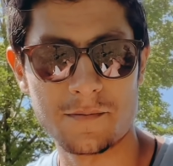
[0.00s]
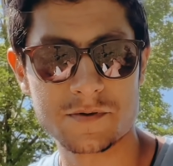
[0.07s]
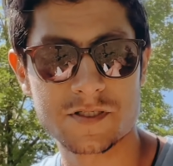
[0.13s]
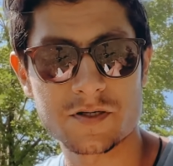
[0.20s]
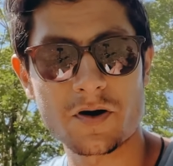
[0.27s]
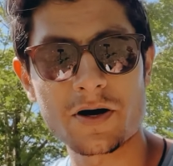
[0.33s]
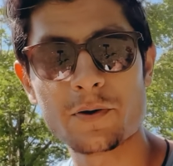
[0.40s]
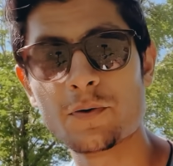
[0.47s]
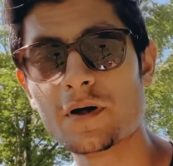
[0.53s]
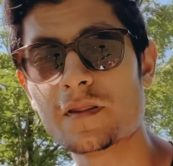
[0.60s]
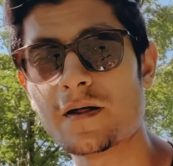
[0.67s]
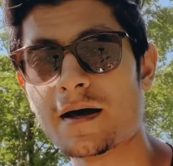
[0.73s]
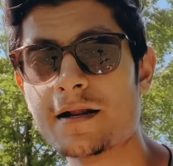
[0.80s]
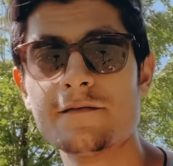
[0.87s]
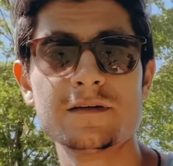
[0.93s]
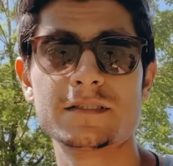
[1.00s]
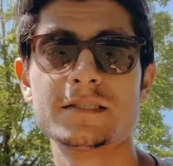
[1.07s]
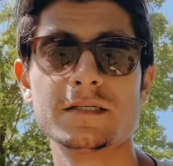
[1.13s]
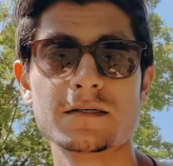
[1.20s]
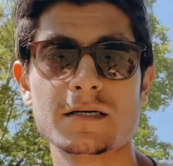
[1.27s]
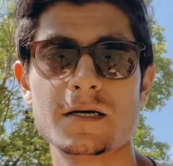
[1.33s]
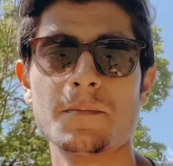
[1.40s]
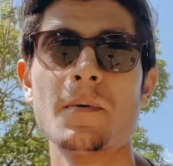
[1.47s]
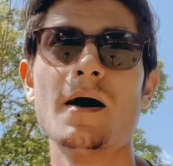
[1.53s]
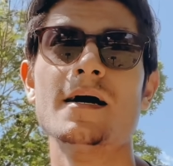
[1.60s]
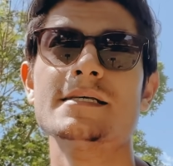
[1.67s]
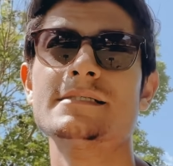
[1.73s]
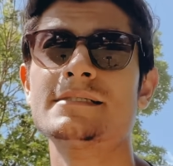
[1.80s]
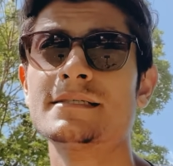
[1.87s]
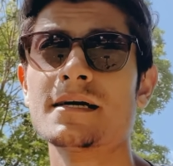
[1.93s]
Starting with, I never took
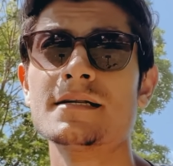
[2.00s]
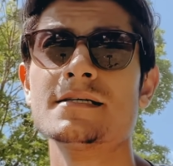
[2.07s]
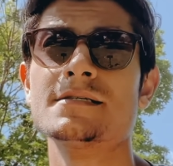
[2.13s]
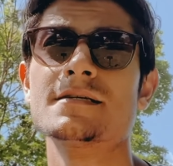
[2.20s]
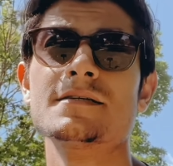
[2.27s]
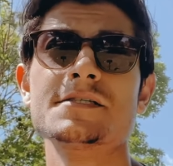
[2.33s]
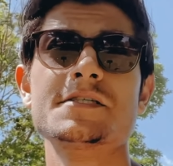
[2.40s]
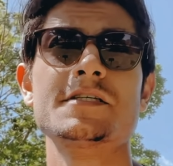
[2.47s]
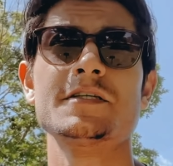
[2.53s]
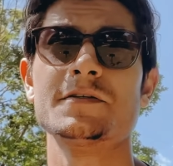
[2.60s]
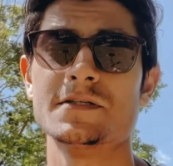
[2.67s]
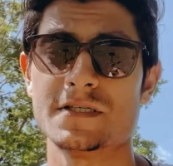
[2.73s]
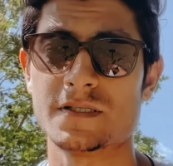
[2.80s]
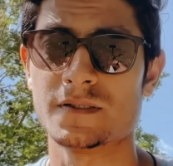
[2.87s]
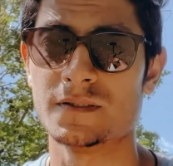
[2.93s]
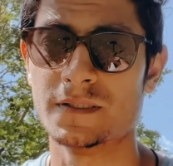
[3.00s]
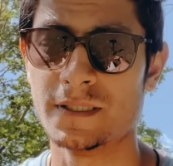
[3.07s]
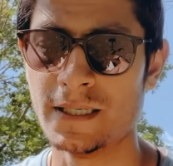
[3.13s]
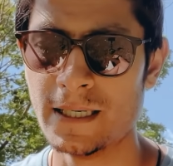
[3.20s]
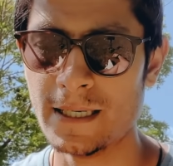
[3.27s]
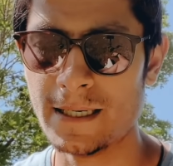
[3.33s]
my studies seriously.